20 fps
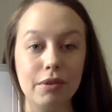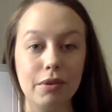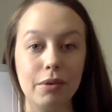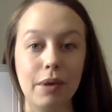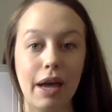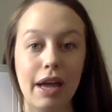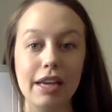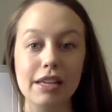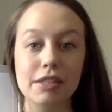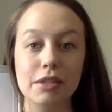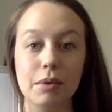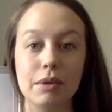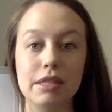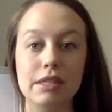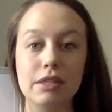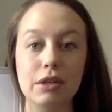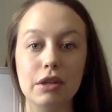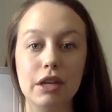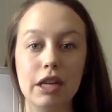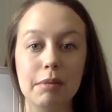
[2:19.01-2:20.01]
Okay, so it's
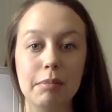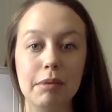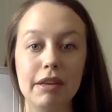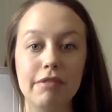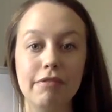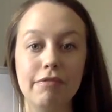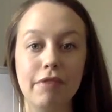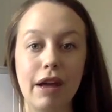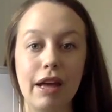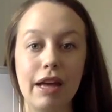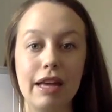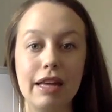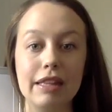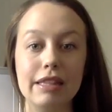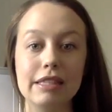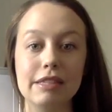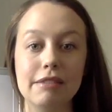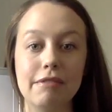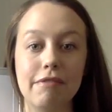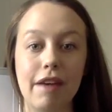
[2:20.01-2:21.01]
still going to be friends,